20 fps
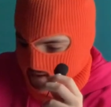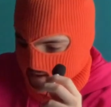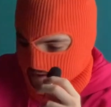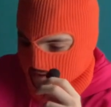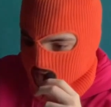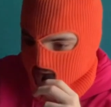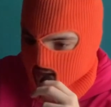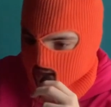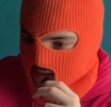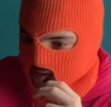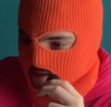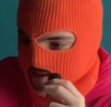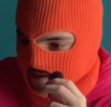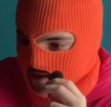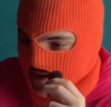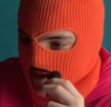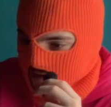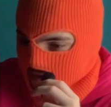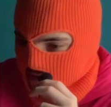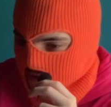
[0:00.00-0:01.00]
Okay, so
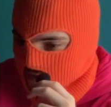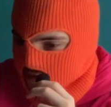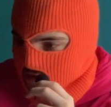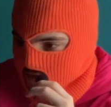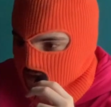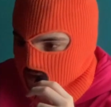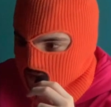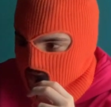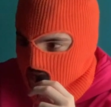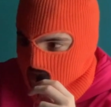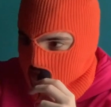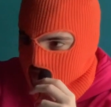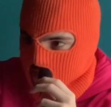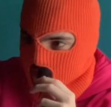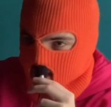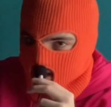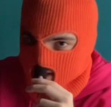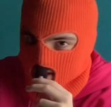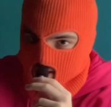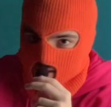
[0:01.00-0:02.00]
I'll get into it
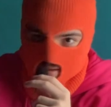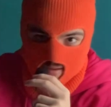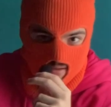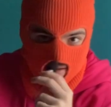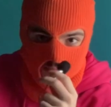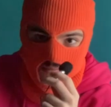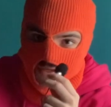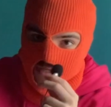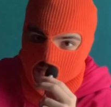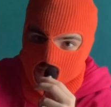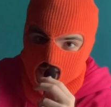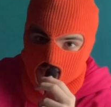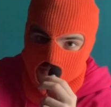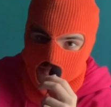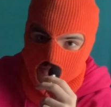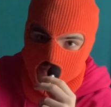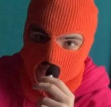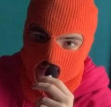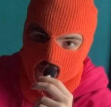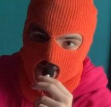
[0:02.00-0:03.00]
and it'll make a ton of
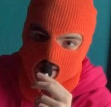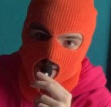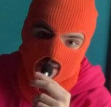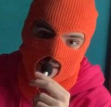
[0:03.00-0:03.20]
sense.